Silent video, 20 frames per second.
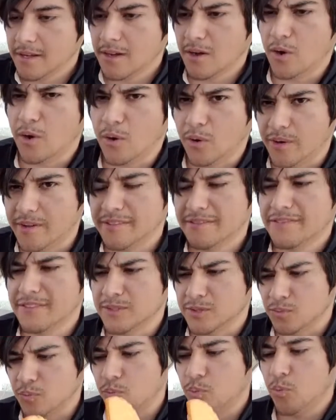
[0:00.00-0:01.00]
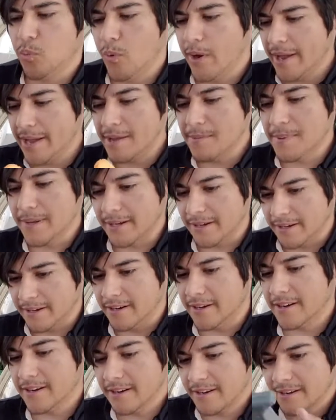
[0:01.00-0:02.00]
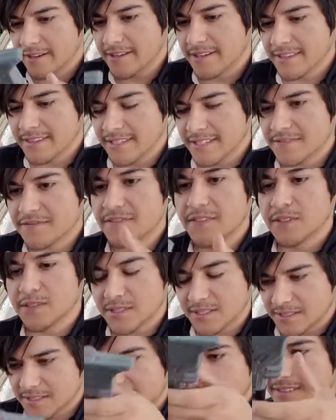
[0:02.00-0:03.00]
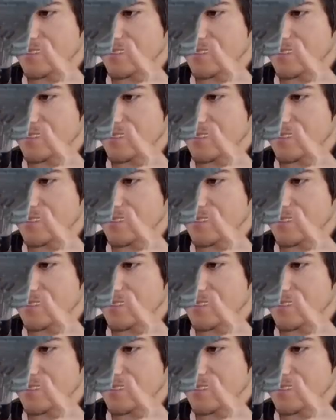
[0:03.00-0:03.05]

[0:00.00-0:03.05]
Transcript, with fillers: Oh, feels way better. This feels